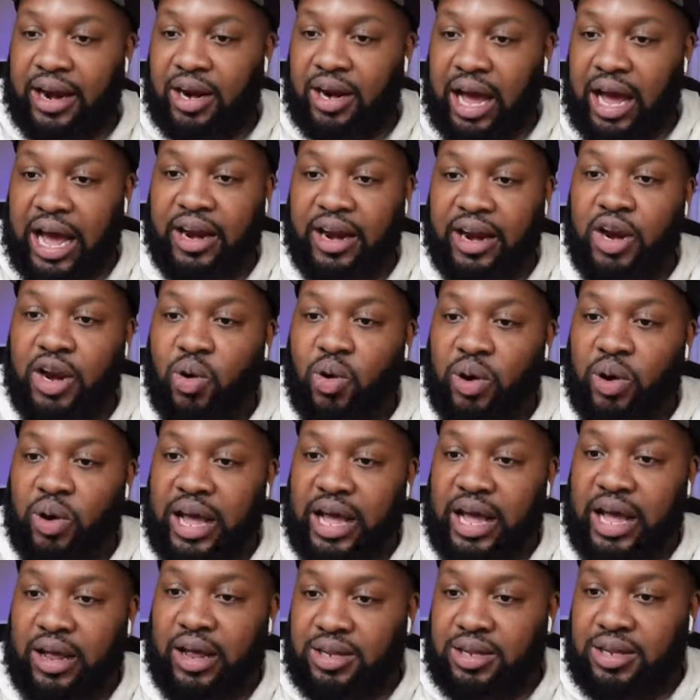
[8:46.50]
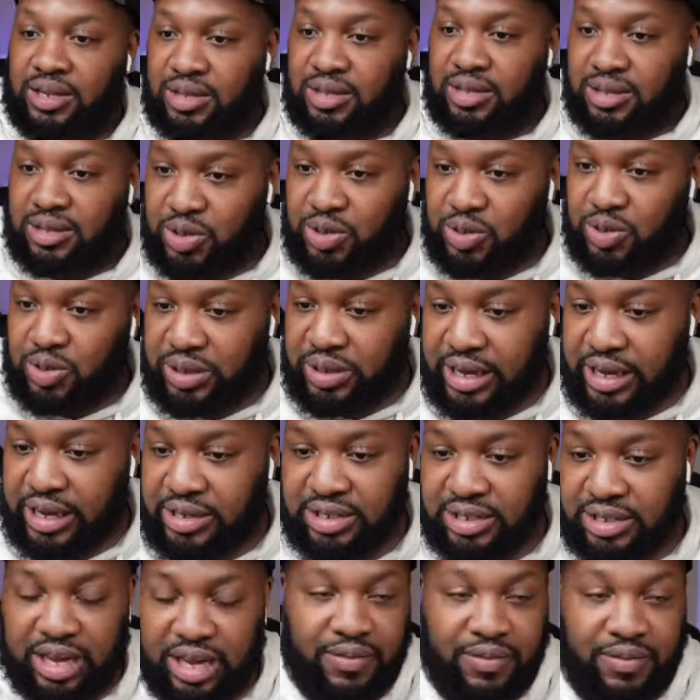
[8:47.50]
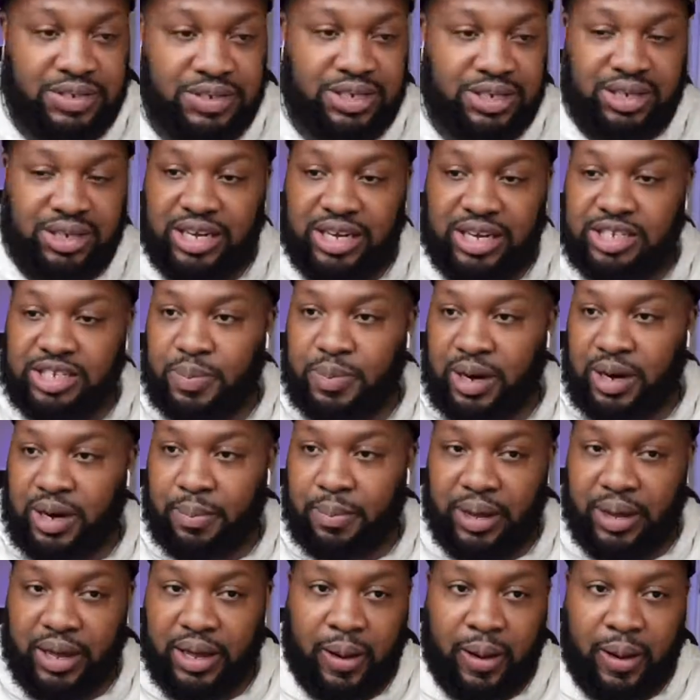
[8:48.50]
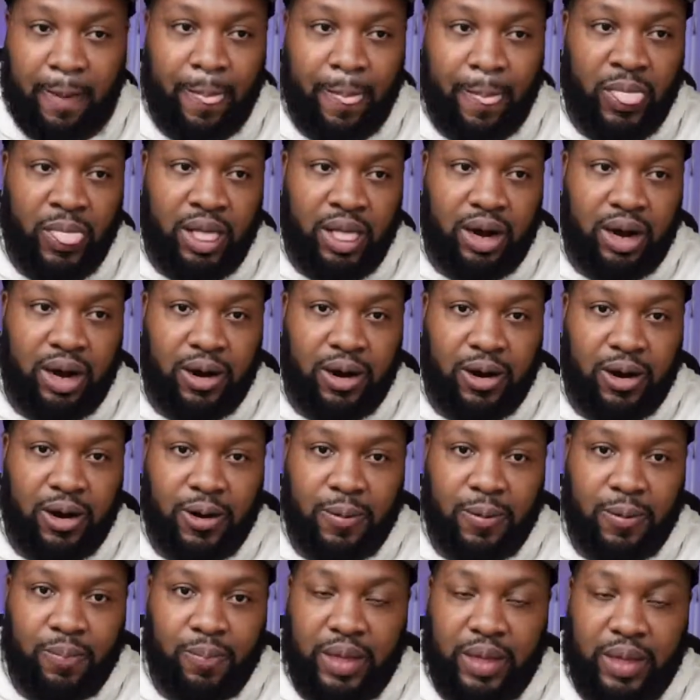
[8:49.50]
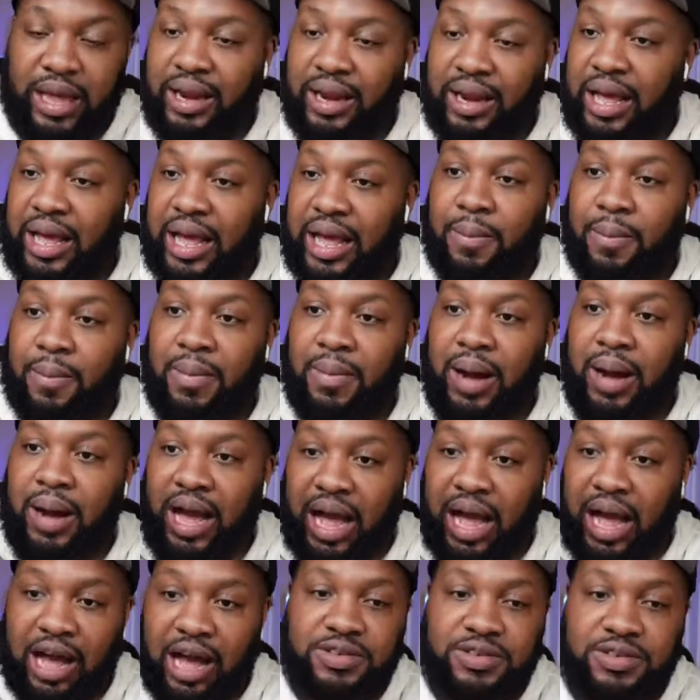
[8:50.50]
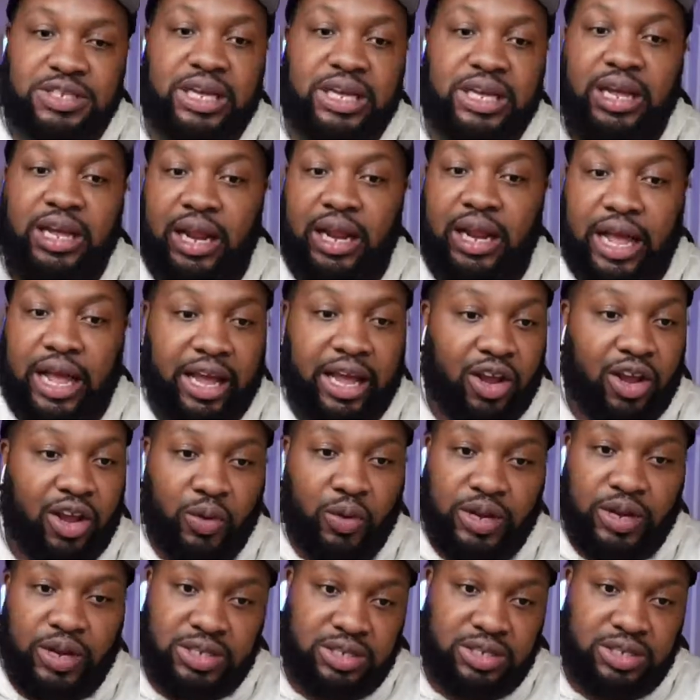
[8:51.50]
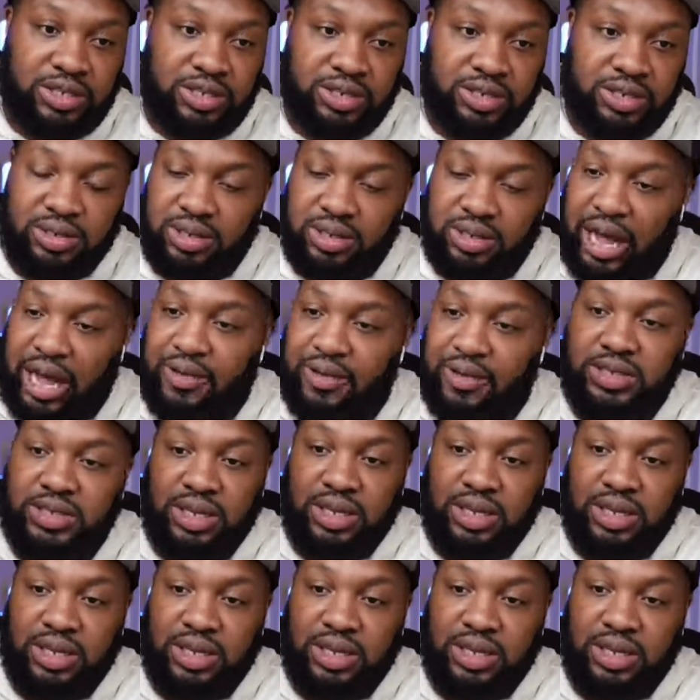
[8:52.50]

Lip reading: know that 2017, yeah, it's been a minute. I've seen increase. I was